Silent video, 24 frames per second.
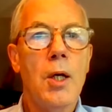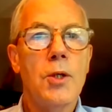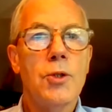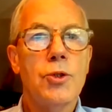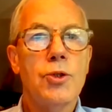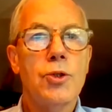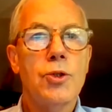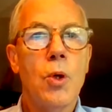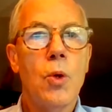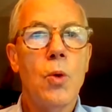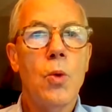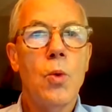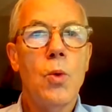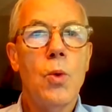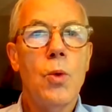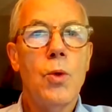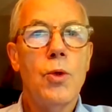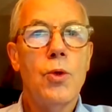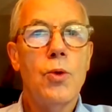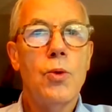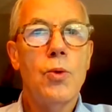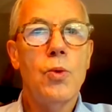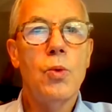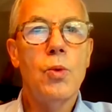So
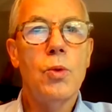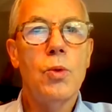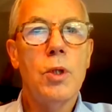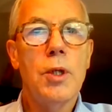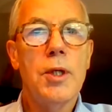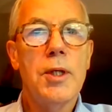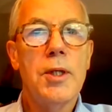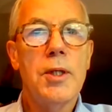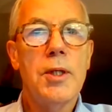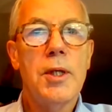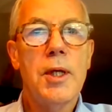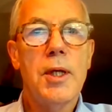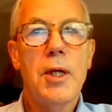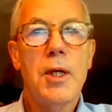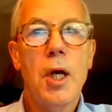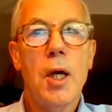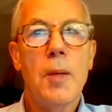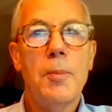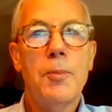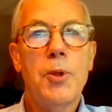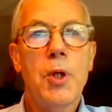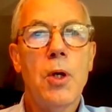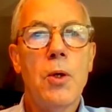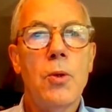you link and
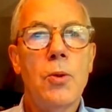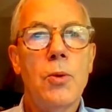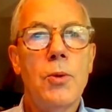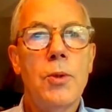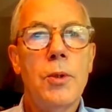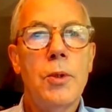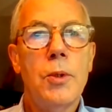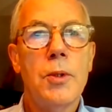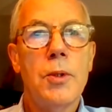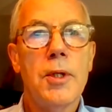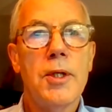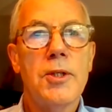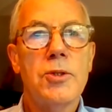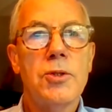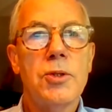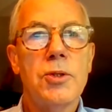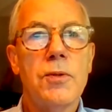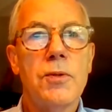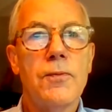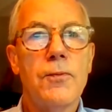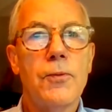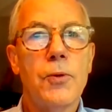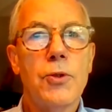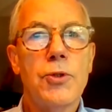upload, that's
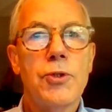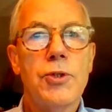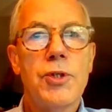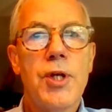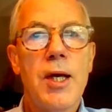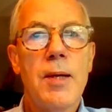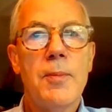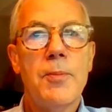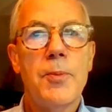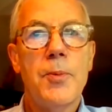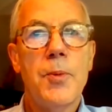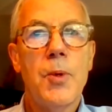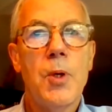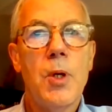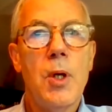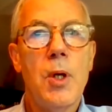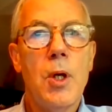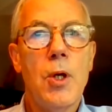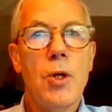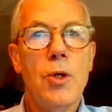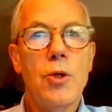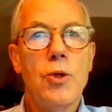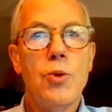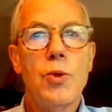the first step.
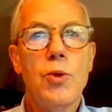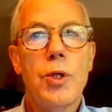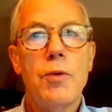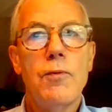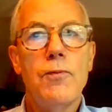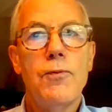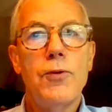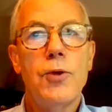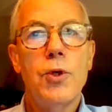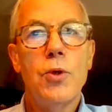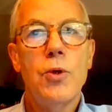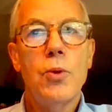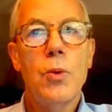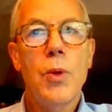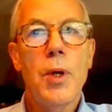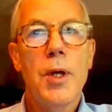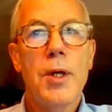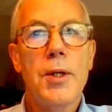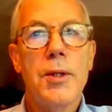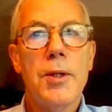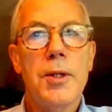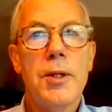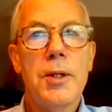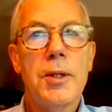You can view
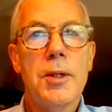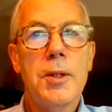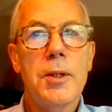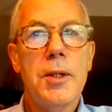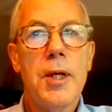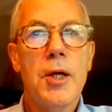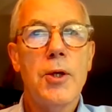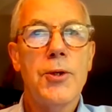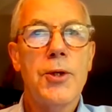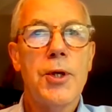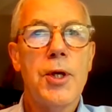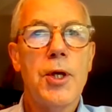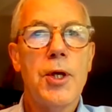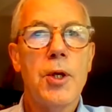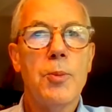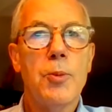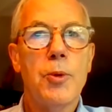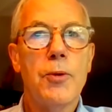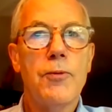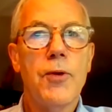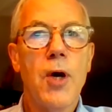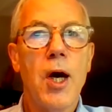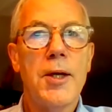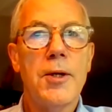and the healthcare
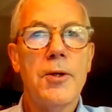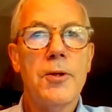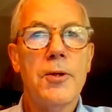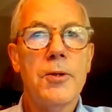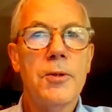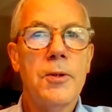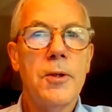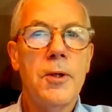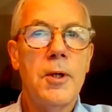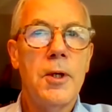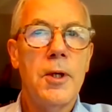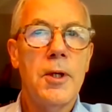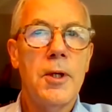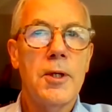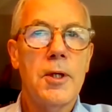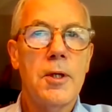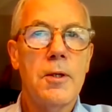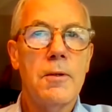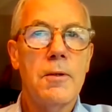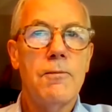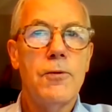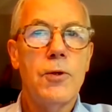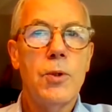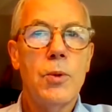provider
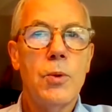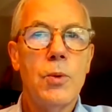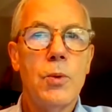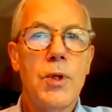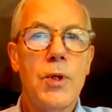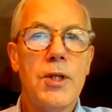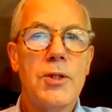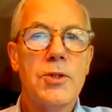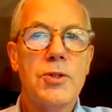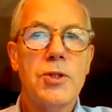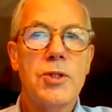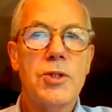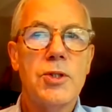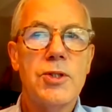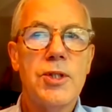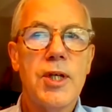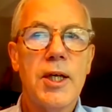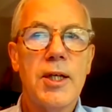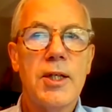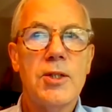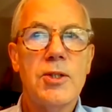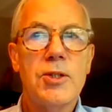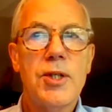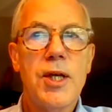can view, that's the
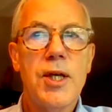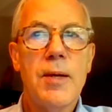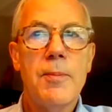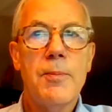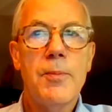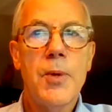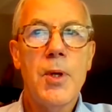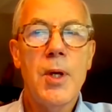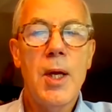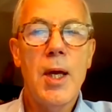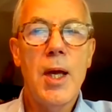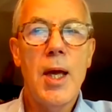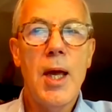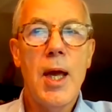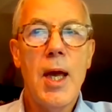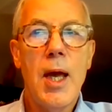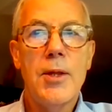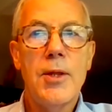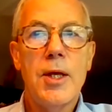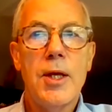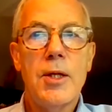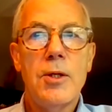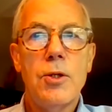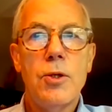second step.
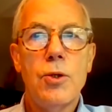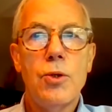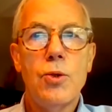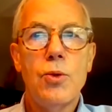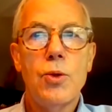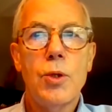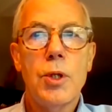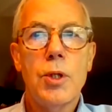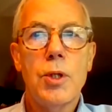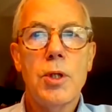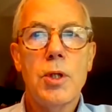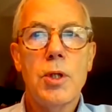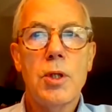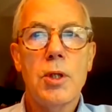And then you can